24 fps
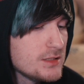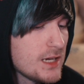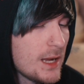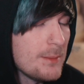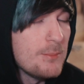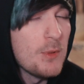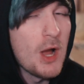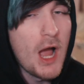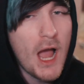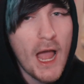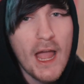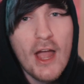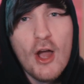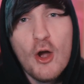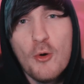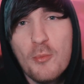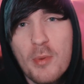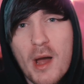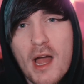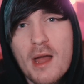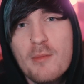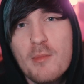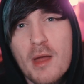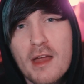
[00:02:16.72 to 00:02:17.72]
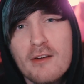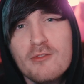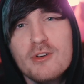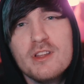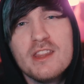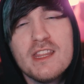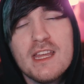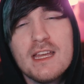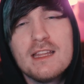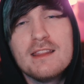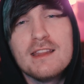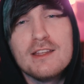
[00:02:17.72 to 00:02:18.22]
I hope I'm
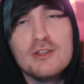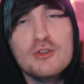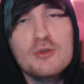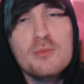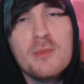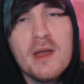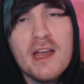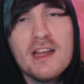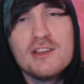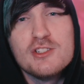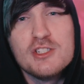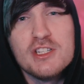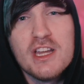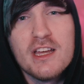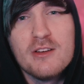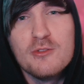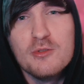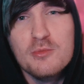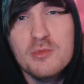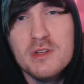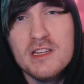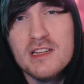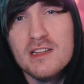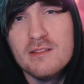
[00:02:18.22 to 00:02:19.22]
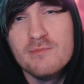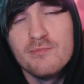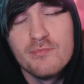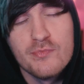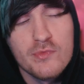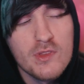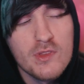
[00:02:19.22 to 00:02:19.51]
everything that you imagined I would be.